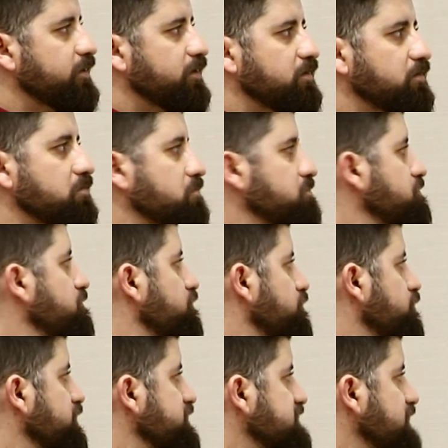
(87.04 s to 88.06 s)
Uh,
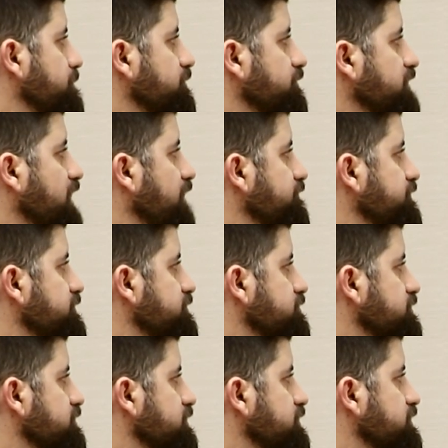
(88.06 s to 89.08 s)
for example, we have
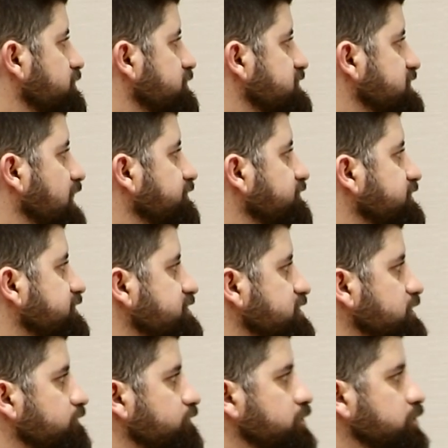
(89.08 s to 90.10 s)
your uh,
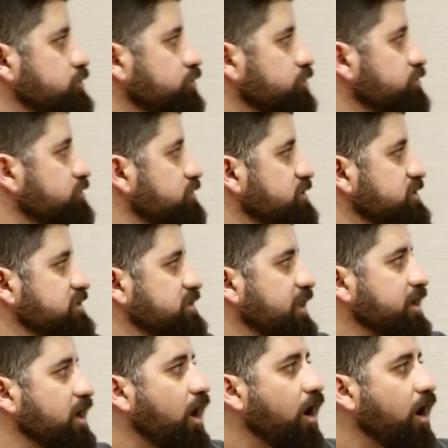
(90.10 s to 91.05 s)
sentence, if you don't study